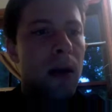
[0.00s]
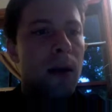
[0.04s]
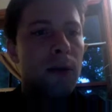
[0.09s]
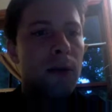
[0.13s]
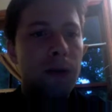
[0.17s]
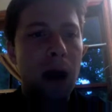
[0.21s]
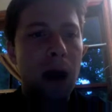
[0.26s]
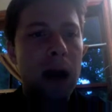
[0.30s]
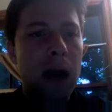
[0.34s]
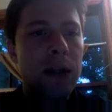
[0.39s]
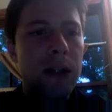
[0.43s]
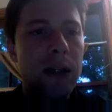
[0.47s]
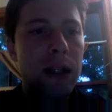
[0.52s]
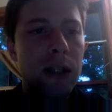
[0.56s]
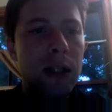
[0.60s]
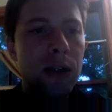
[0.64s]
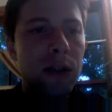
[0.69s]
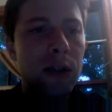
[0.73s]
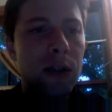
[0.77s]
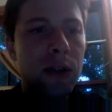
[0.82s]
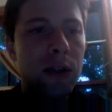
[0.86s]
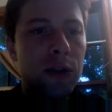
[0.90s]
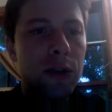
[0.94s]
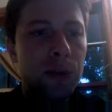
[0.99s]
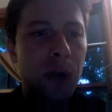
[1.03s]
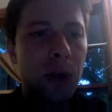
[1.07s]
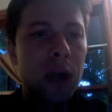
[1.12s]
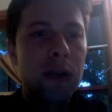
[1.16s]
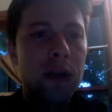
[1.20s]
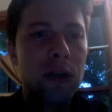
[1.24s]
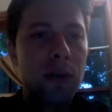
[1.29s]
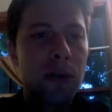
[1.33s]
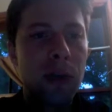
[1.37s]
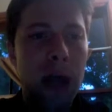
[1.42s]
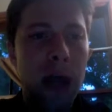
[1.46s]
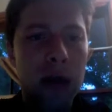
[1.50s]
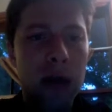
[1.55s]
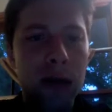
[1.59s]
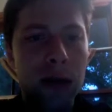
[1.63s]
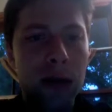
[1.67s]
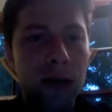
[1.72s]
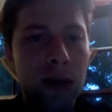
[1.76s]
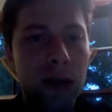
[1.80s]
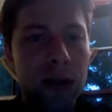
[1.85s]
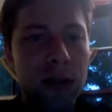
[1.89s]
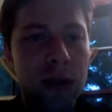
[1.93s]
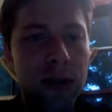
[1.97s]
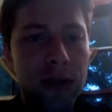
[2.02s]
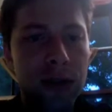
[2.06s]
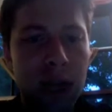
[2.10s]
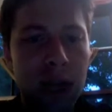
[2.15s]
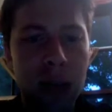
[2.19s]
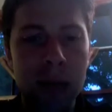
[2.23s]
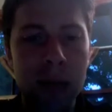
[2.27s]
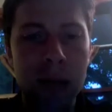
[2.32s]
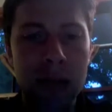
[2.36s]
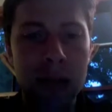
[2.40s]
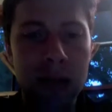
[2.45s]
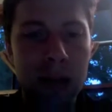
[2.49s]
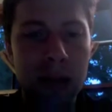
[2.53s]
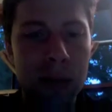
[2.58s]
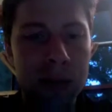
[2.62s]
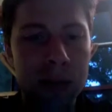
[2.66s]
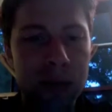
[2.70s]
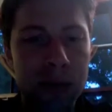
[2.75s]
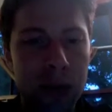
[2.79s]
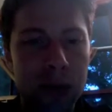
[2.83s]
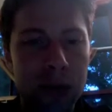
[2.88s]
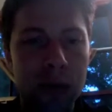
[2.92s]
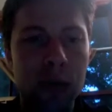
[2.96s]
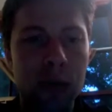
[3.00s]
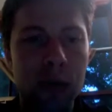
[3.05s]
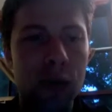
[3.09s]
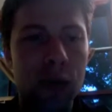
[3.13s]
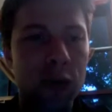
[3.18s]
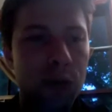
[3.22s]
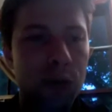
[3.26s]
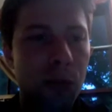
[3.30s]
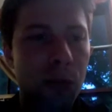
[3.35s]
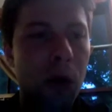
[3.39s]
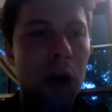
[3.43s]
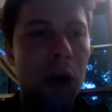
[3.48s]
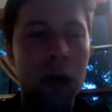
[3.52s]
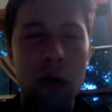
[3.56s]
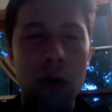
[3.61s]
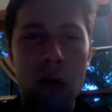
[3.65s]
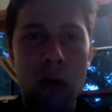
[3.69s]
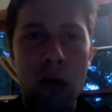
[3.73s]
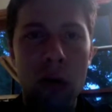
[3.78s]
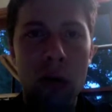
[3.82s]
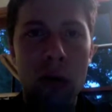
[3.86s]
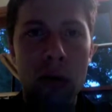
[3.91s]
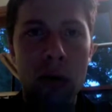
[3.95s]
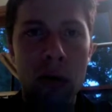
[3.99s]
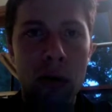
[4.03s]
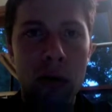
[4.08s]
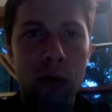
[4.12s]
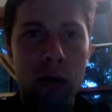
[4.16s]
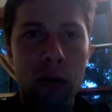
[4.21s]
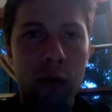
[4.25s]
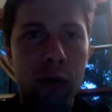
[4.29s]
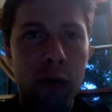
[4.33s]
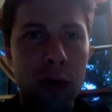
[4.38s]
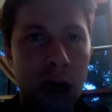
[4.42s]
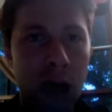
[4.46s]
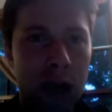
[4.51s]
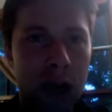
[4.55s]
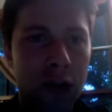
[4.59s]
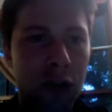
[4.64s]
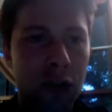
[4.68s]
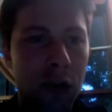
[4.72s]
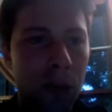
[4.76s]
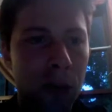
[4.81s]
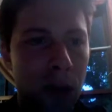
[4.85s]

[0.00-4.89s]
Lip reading: Finally, you'll explain to the panel a written statement that demonstrates your SMART goal for next year at